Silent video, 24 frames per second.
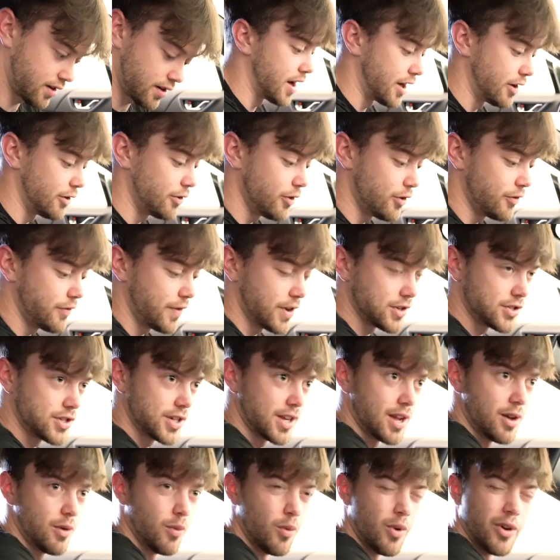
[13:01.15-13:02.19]
I don't know if I should
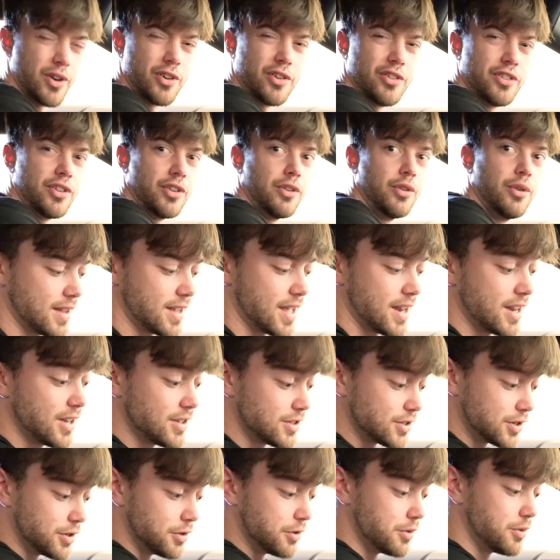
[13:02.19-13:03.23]
get one or two. Getting
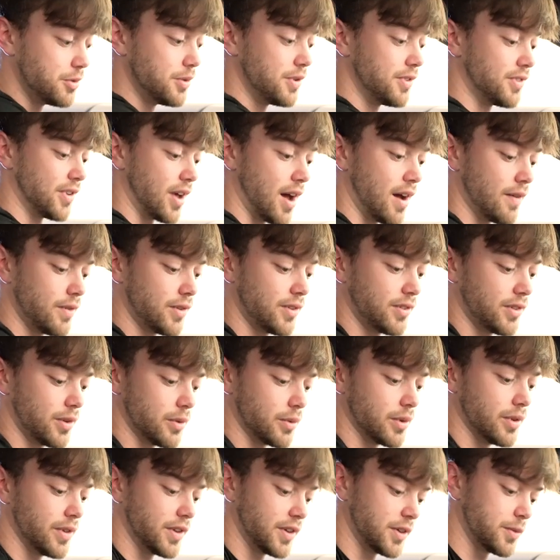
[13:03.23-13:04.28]
two is obviously
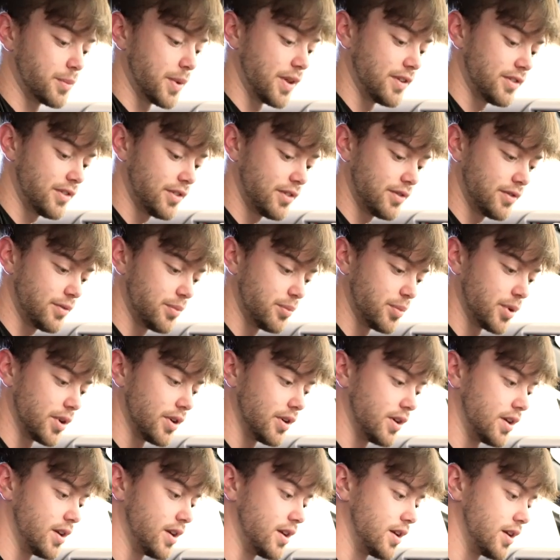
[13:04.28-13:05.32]
really expensive,
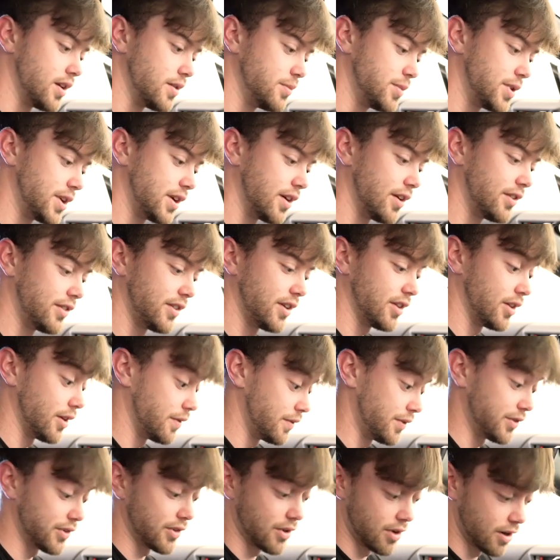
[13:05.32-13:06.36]
but because I love
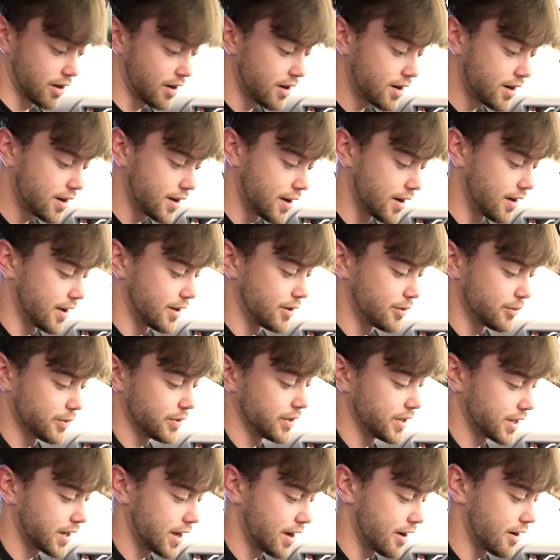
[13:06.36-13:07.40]
this car, I don't
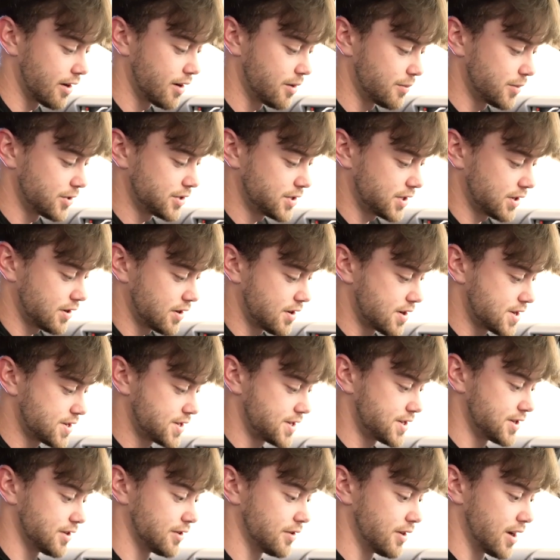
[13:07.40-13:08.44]
really care how much it
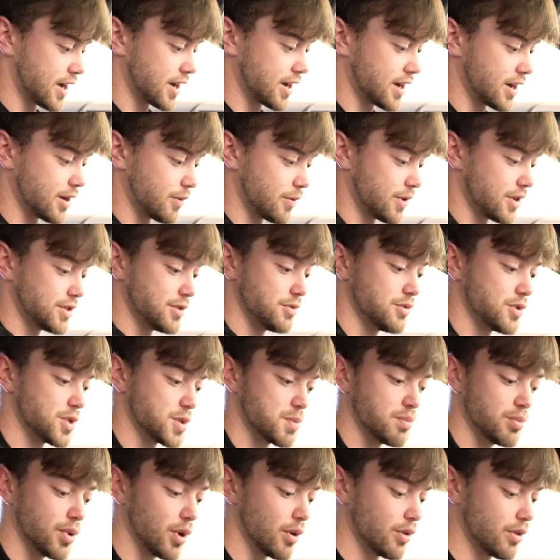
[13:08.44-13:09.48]
costs, so I kind of want to do
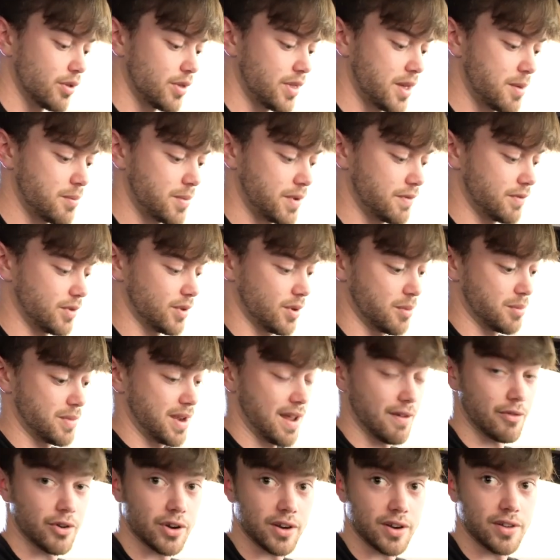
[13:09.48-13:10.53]
just both of them, even though I'm
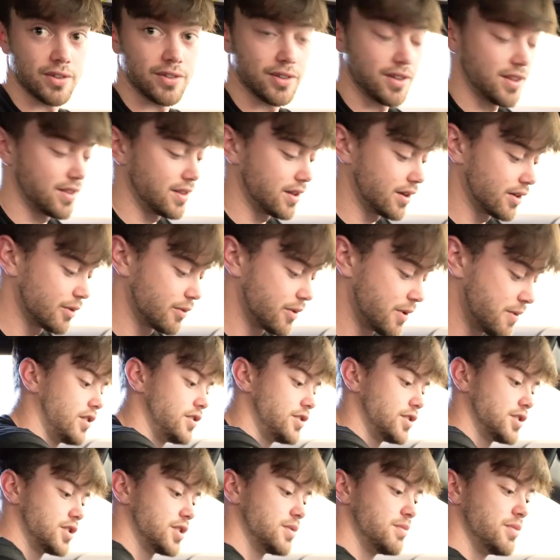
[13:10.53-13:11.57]
never going to sit in the other one.
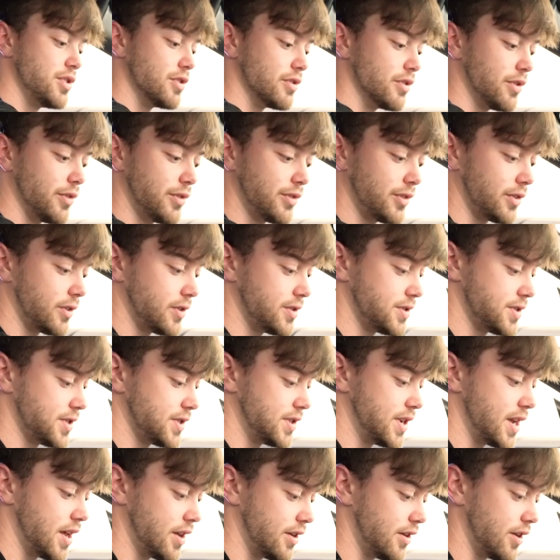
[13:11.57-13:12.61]
Just some Eurosters,
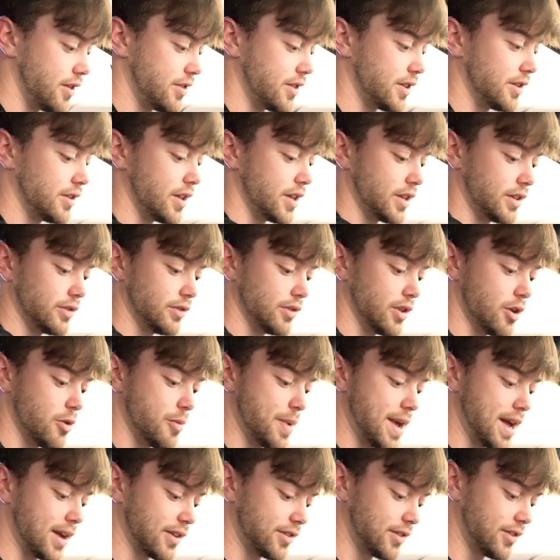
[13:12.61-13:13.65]
nothing like low
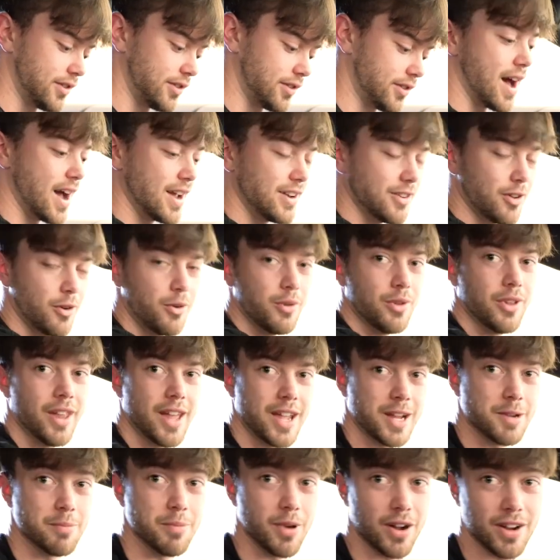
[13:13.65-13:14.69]
maxes. I don't
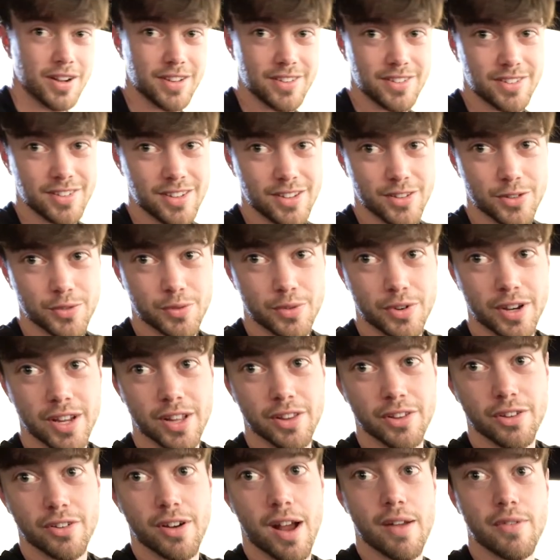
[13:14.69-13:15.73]
like bucket seats for
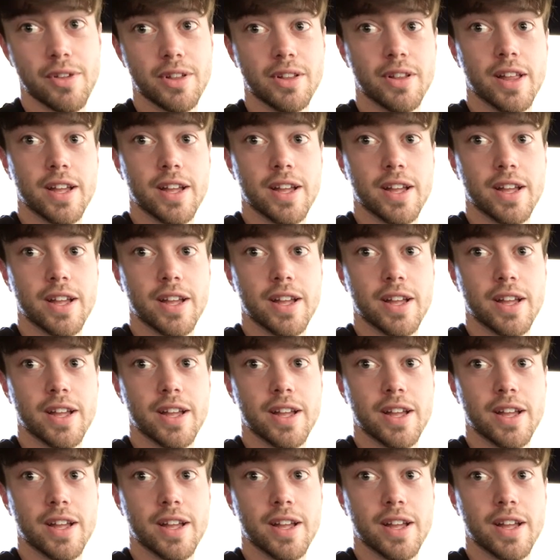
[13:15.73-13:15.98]
daily driving.